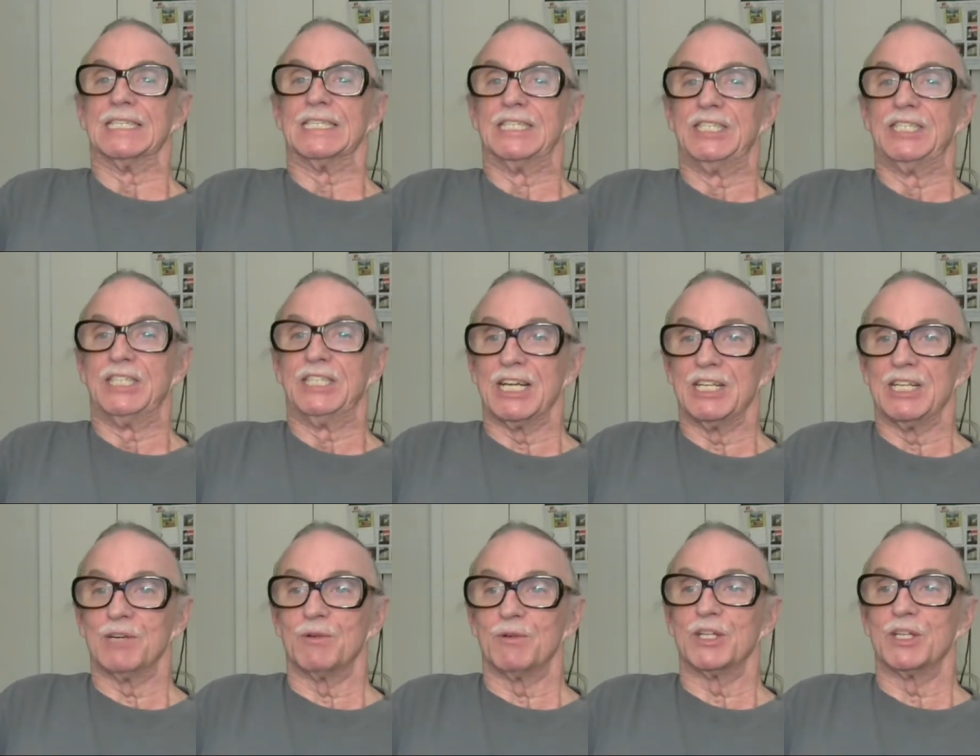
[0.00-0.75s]

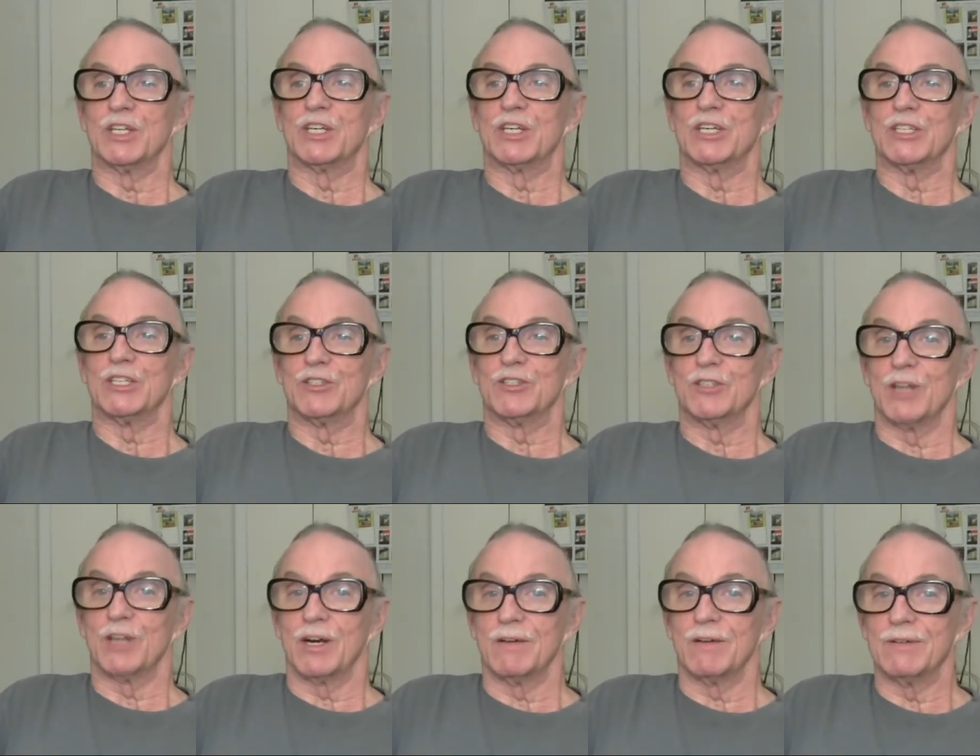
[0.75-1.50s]
Genuine
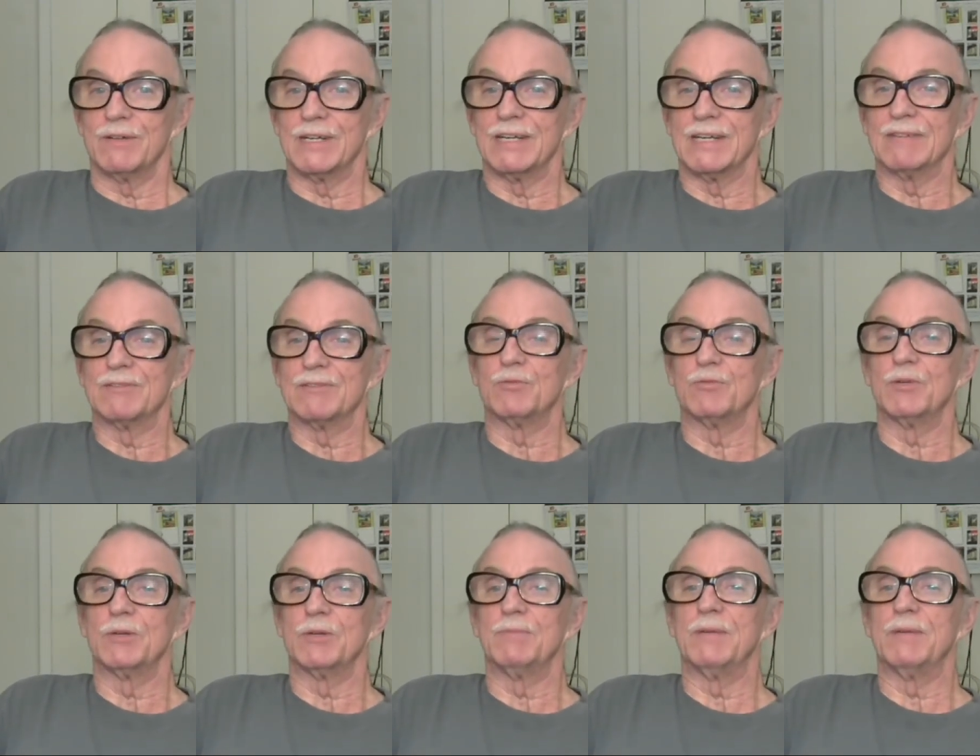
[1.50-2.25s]
conservatives
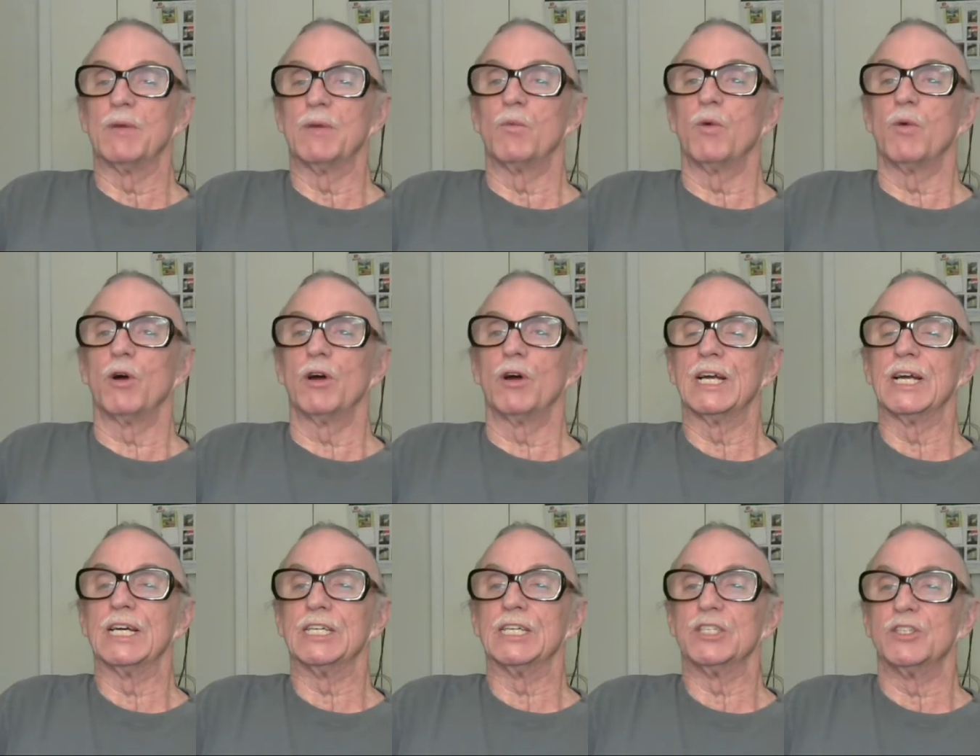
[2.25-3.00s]
would be
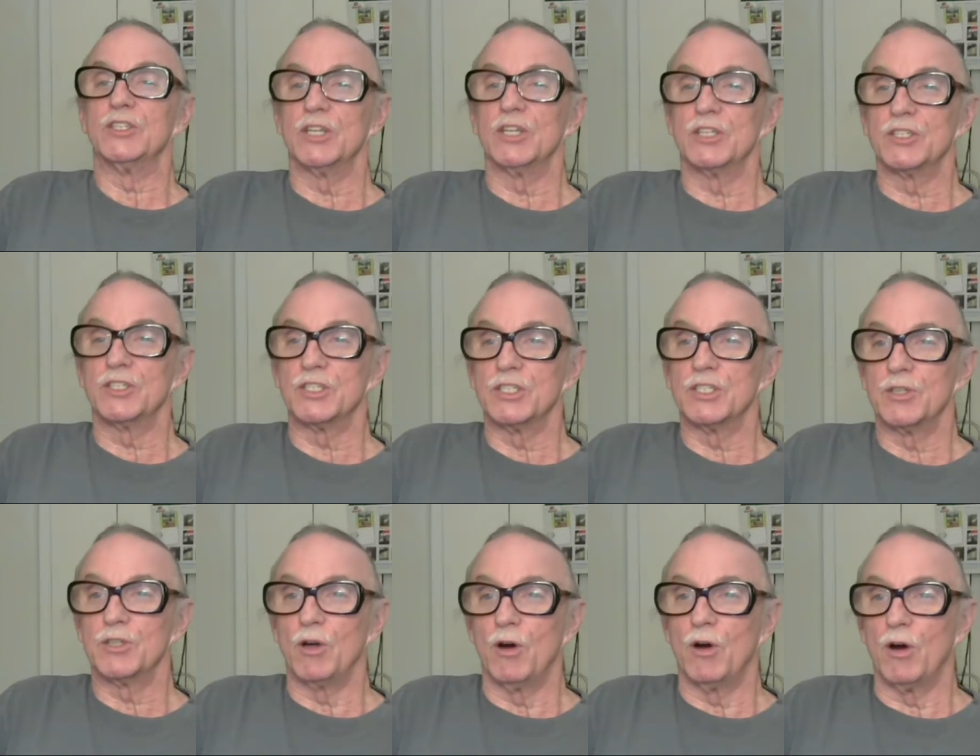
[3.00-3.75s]
working just
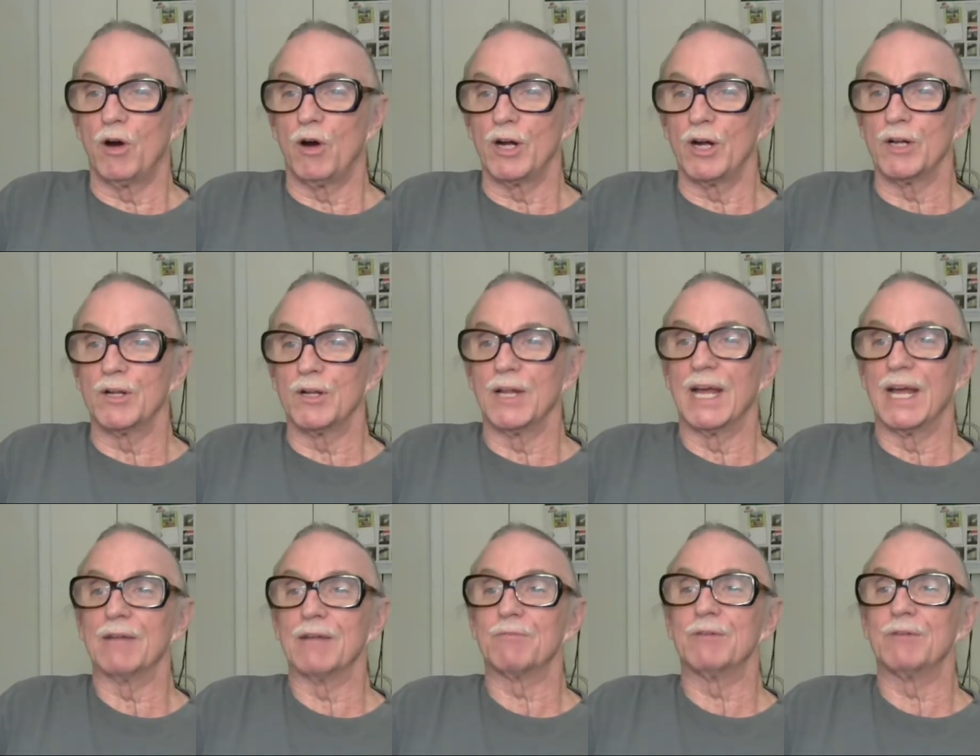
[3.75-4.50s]
as hard at